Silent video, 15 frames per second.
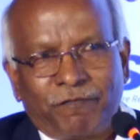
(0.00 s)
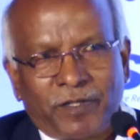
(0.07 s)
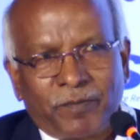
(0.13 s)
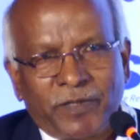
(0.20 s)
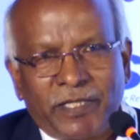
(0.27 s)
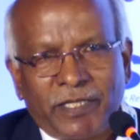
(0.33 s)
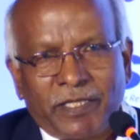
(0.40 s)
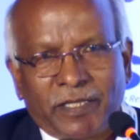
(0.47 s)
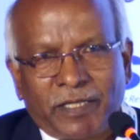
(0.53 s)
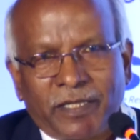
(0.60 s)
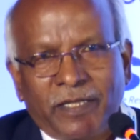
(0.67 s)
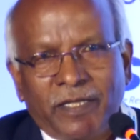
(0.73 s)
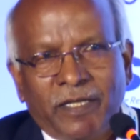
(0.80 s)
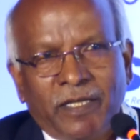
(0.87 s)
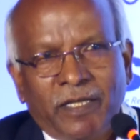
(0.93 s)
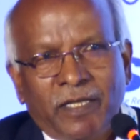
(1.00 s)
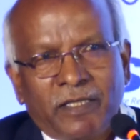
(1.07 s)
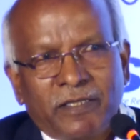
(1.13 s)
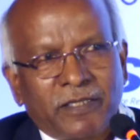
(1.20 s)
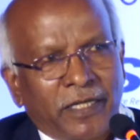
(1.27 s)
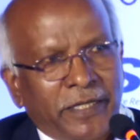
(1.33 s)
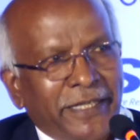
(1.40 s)
from here.
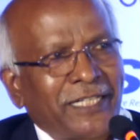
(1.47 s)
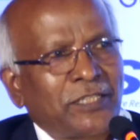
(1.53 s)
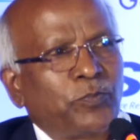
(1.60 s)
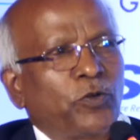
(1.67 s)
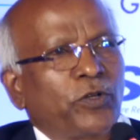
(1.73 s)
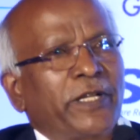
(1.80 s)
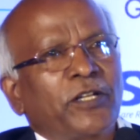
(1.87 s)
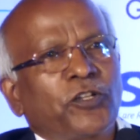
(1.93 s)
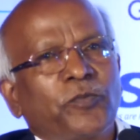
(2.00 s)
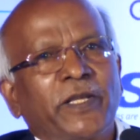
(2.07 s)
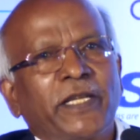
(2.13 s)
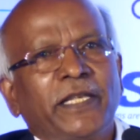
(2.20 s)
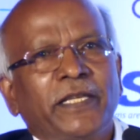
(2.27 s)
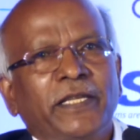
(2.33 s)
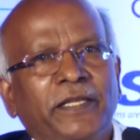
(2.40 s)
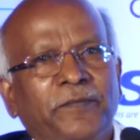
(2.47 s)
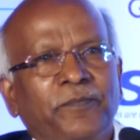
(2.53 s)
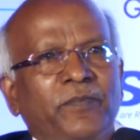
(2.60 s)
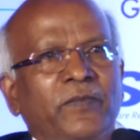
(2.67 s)
He's already exporting to many